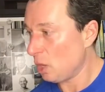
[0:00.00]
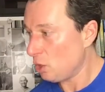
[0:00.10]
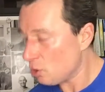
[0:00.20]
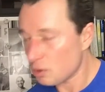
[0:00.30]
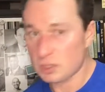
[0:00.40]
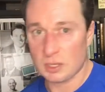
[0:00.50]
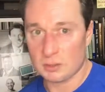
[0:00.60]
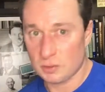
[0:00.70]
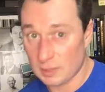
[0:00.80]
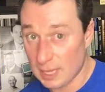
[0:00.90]
You start
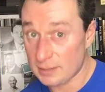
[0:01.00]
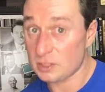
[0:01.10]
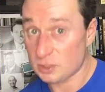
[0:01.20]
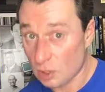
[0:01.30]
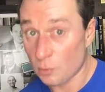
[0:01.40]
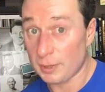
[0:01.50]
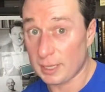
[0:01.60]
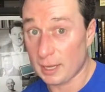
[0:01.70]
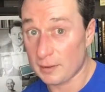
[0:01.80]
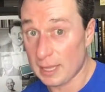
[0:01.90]
doing that. Start
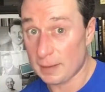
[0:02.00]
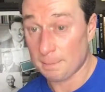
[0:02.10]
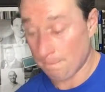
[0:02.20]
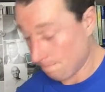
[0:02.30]
working on that.